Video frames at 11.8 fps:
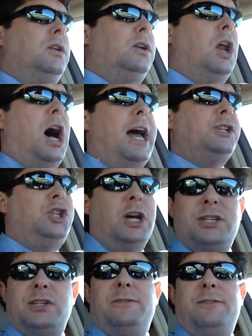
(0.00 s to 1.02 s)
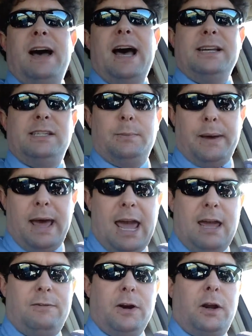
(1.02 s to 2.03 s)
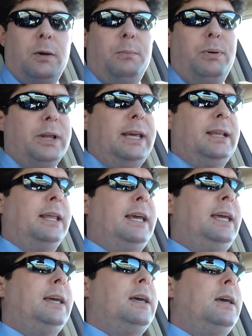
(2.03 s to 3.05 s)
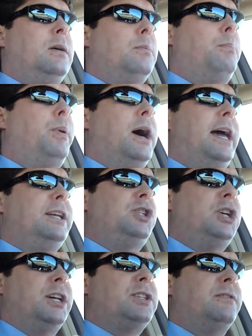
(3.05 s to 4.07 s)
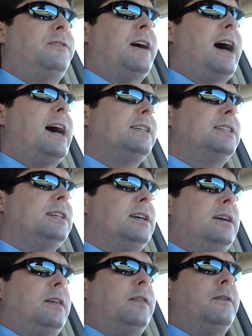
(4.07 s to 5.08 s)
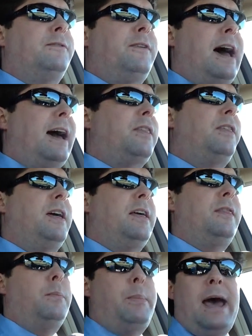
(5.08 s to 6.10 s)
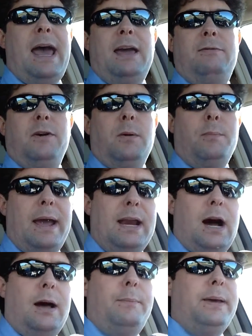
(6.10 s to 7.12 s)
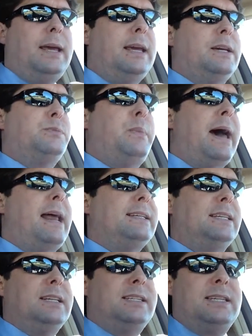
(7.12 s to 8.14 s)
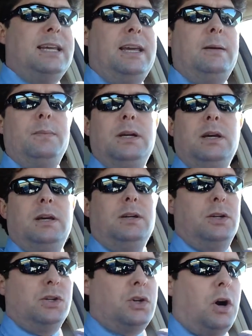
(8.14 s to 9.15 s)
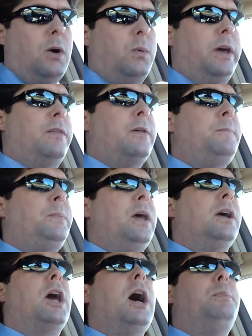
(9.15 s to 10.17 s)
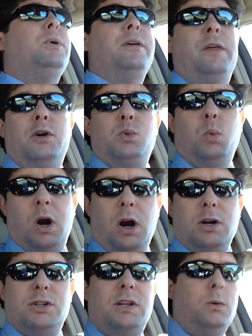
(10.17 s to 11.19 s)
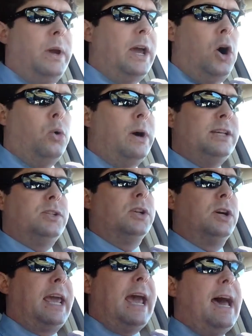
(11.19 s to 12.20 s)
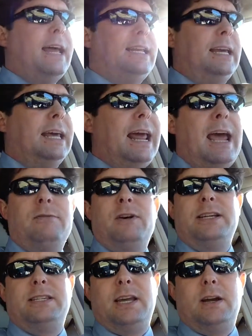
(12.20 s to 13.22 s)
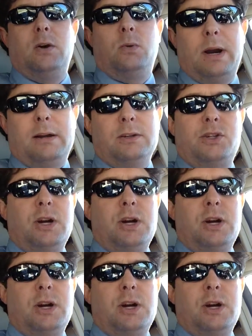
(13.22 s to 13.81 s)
not justifies the behavior completely, but justifies the fact that the behavior may not be as bad as it seemed to start with. A couple of those words that we always look at in every single reckless